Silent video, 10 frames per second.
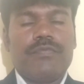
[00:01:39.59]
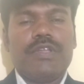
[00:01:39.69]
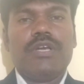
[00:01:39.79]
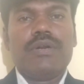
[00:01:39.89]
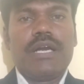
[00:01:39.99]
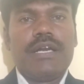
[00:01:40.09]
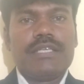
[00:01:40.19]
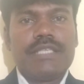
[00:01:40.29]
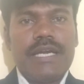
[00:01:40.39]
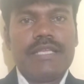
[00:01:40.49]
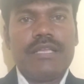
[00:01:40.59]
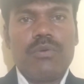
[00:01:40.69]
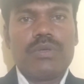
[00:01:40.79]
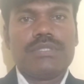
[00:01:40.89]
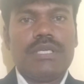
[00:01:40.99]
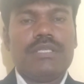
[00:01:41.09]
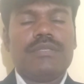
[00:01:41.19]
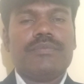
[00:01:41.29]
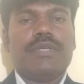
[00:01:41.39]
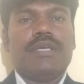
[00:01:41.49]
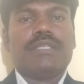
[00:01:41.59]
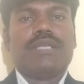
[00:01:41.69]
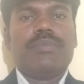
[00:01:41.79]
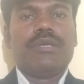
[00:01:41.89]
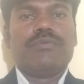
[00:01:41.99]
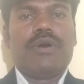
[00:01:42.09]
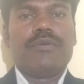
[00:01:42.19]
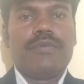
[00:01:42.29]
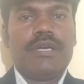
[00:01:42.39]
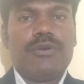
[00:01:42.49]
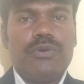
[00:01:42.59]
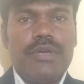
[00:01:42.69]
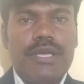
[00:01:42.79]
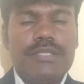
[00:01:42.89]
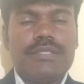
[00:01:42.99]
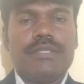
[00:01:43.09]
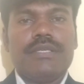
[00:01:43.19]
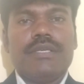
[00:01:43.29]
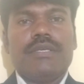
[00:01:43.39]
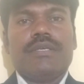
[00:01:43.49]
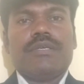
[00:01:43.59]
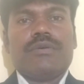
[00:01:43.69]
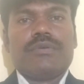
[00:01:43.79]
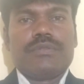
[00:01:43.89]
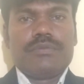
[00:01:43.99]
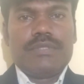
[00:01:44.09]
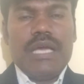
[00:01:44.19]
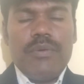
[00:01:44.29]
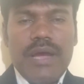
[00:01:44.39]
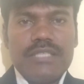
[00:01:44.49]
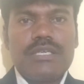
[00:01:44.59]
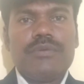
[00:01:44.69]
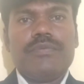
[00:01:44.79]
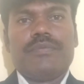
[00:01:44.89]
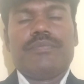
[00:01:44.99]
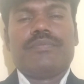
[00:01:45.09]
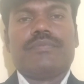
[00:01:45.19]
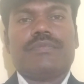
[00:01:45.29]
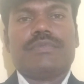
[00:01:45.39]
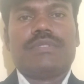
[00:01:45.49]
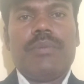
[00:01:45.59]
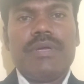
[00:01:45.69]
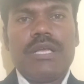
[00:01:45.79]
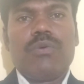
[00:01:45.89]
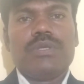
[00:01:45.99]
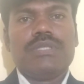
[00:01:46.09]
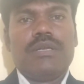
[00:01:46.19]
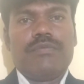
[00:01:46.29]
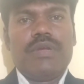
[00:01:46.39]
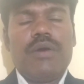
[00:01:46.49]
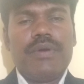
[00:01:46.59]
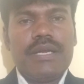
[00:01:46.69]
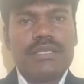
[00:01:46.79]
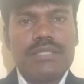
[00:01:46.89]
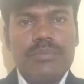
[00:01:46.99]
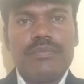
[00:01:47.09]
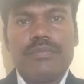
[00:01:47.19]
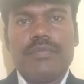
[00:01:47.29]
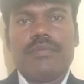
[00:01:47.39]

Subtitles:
Without understanding the question, sometimes what we do is, they have asked some other question, we have written some